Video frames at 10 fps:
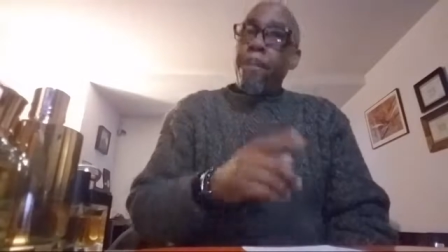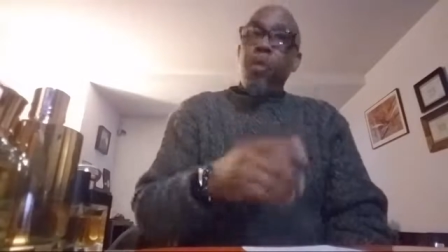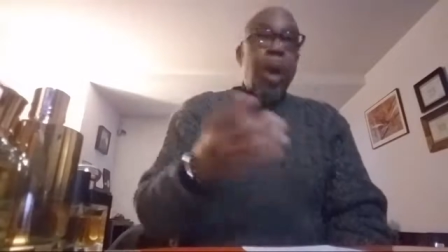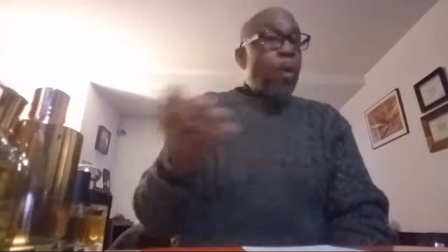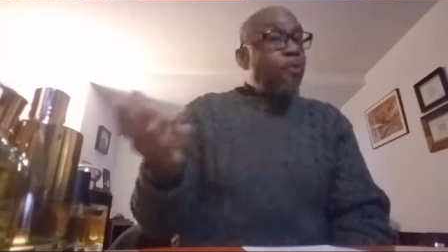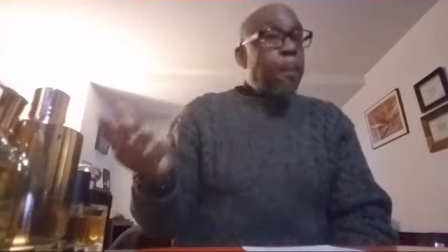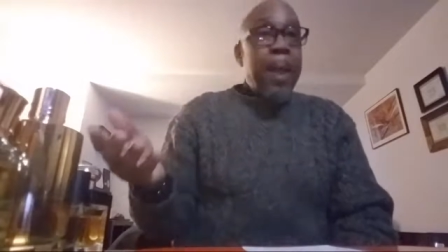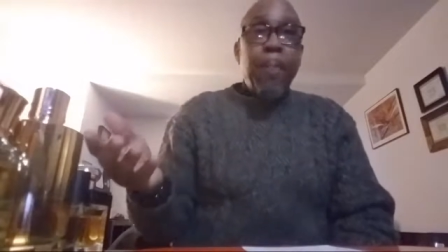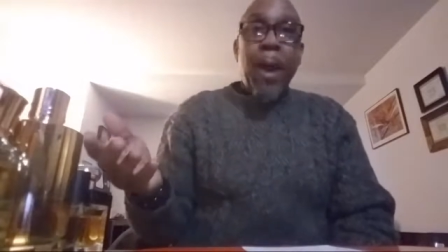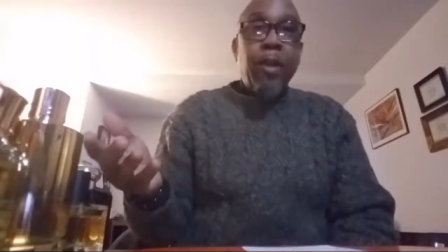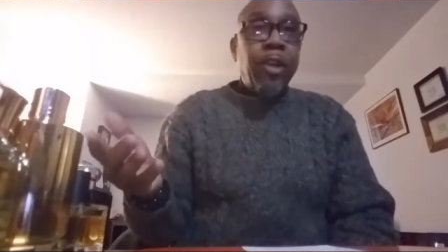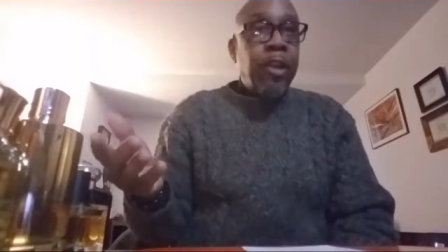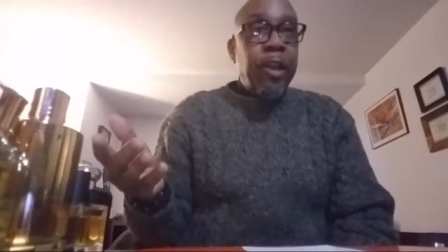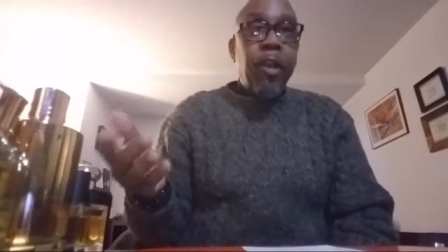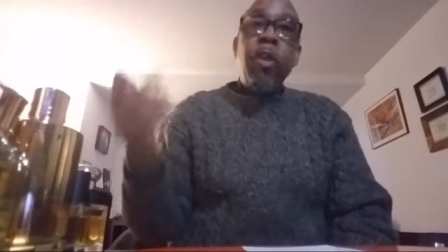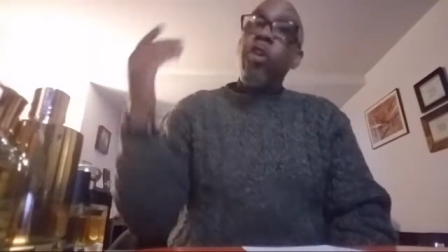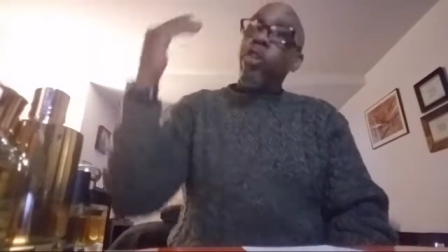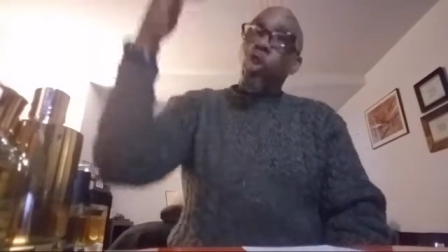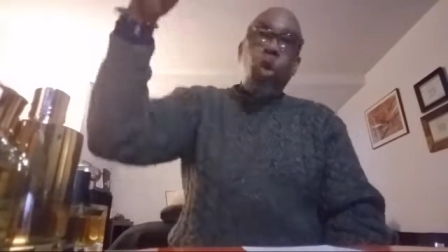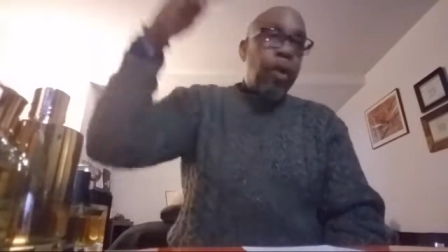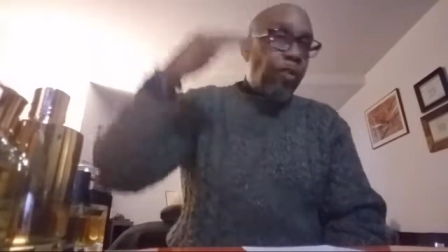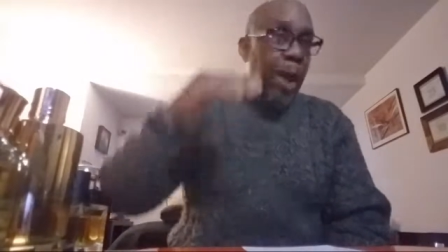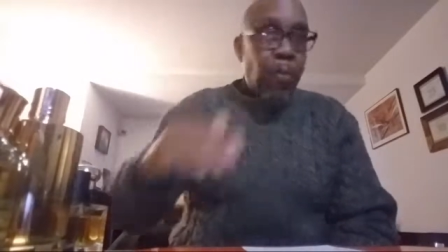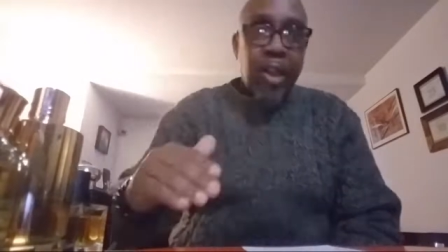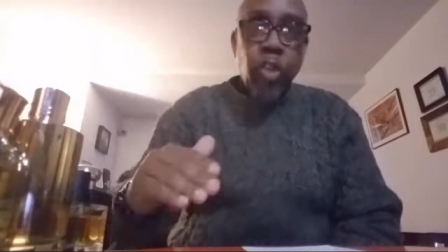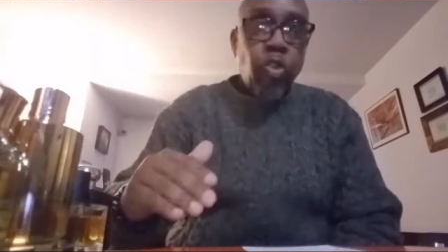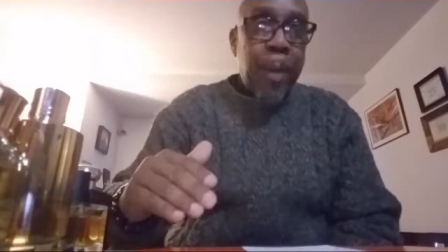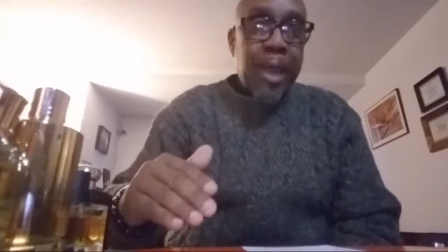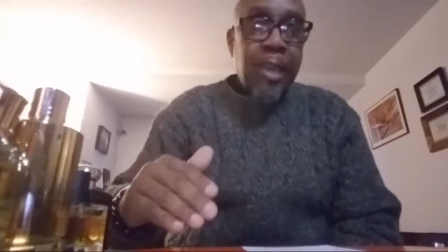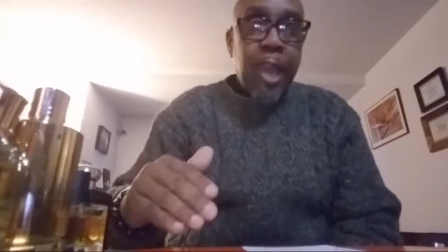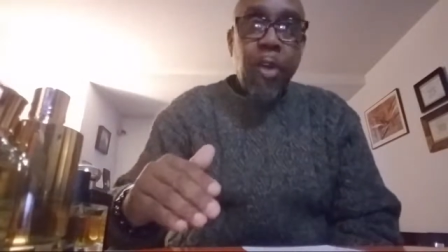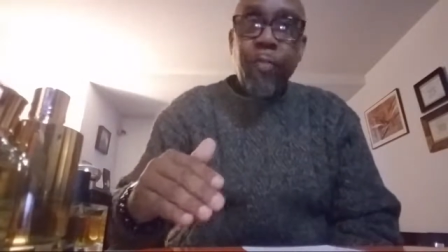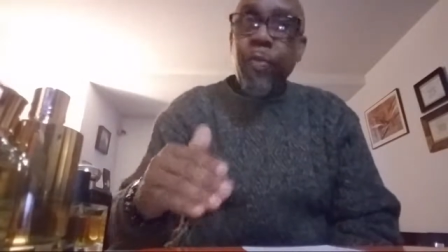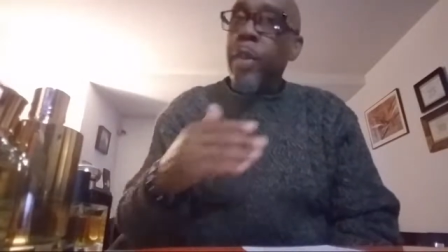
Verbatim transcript: You gotta wait for PayPal to clear to go directly into my account.